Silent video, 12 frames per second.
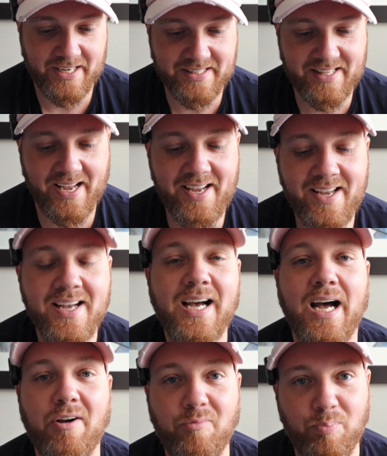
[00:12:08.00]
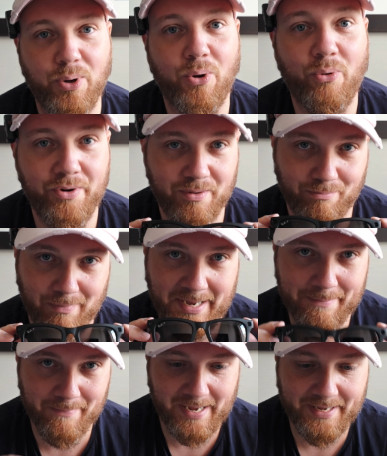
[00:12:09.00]
and they have blown
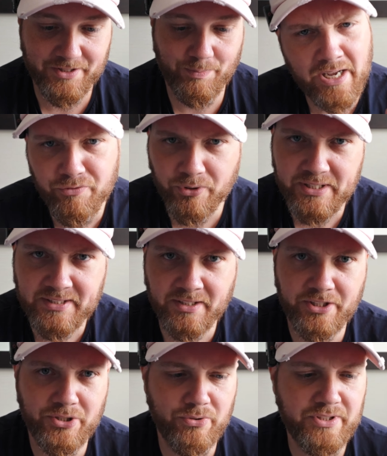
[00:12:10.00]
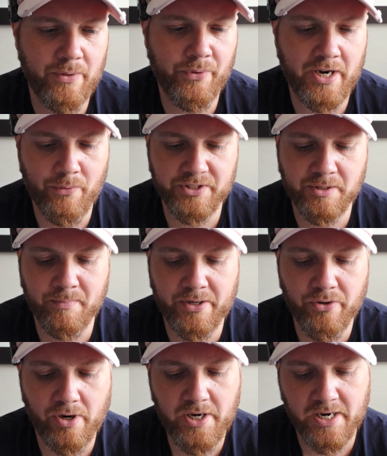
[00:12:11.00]
my mind. And I've recently used them when I was in
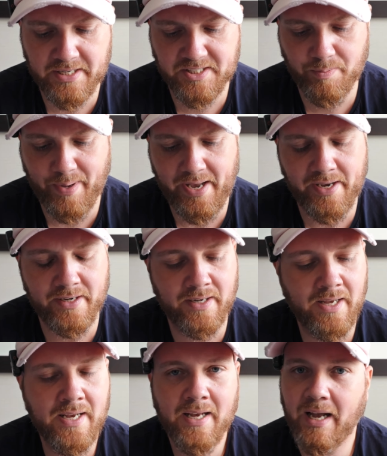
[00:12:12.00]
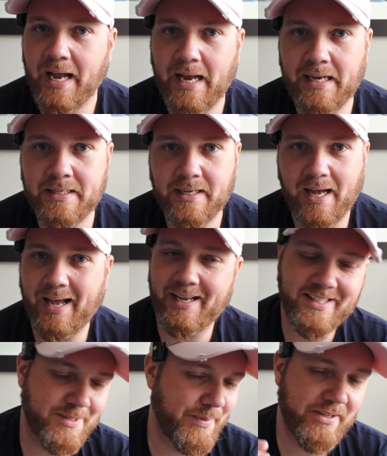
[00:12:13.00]
Mallorca, Spain, and I
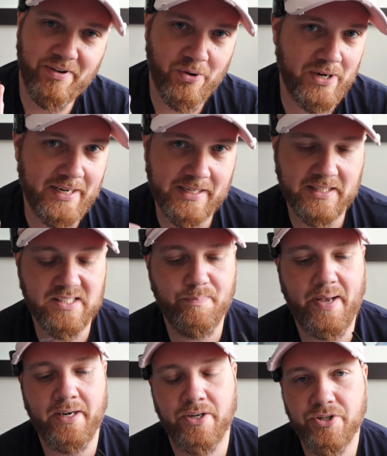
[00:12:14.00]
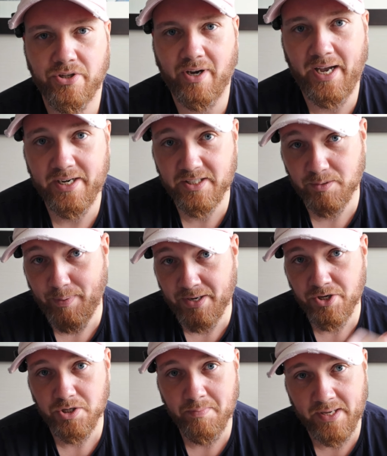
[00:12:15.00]
speak very little Spanish. So I had a
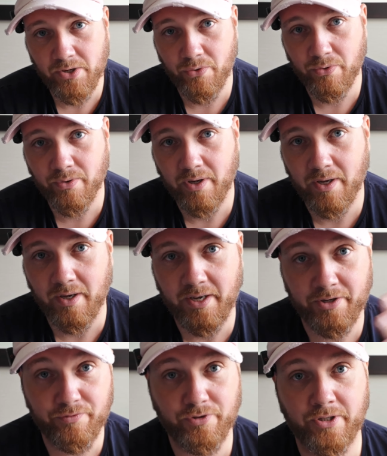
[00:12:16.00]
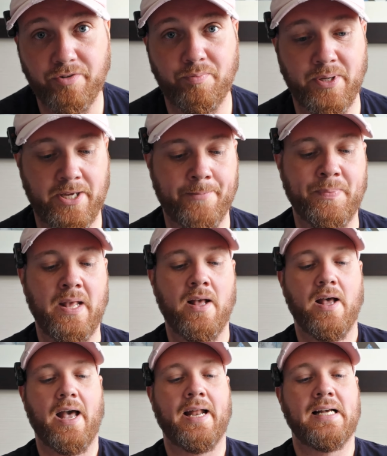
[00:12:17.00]
Spanish menu in front of me
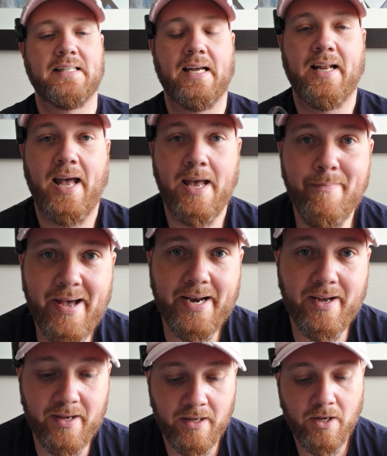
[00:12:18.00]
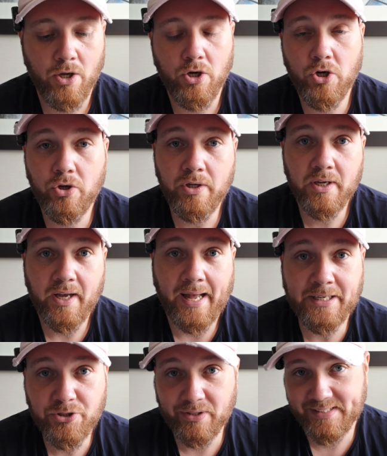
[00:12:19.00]
and I said, hey Meta, look
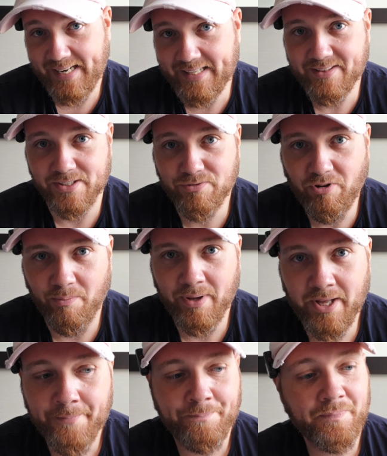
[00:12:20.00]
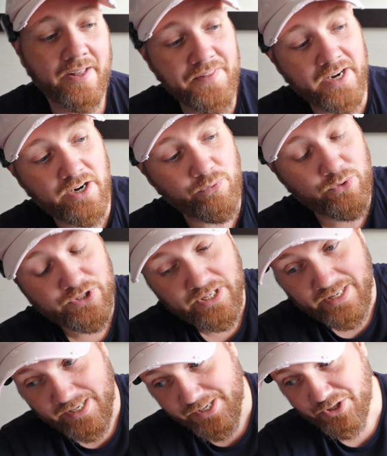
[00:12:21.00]
and translate this for me. And then I was
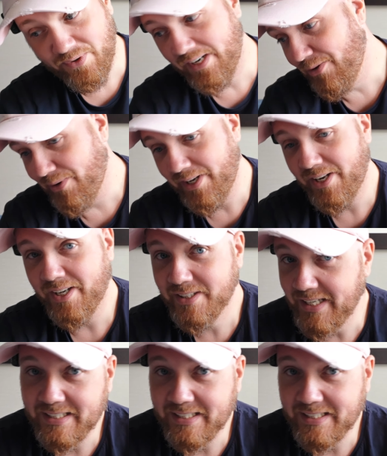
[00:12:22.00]
literally reading the